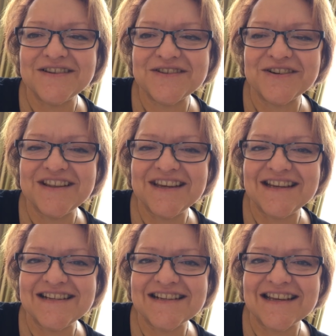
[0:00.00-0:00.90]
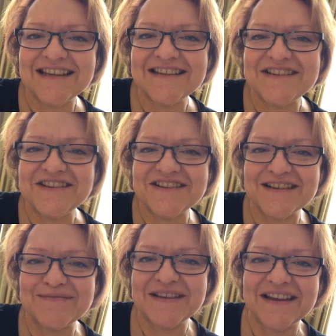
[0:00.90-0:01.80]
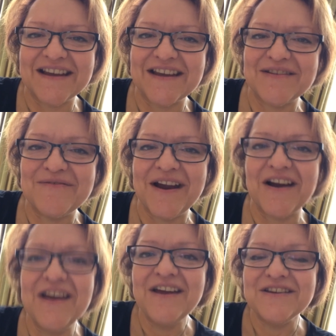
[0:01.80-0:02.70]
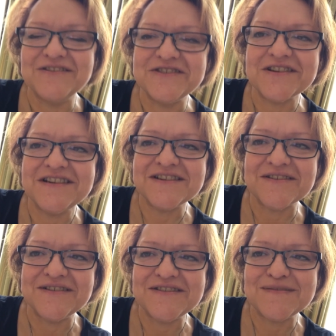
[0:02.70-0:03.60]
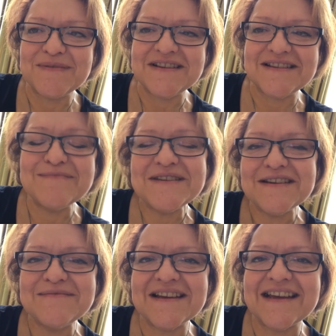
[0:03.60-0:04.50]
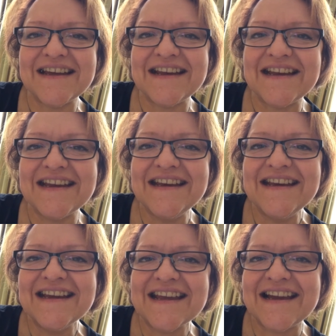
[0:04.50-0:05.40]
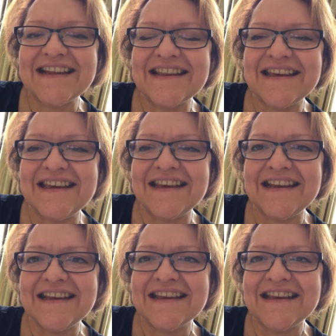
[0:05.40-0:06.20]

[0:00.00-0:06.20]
turn these into something I can wear. Usually skirts, but sometimes I can cut the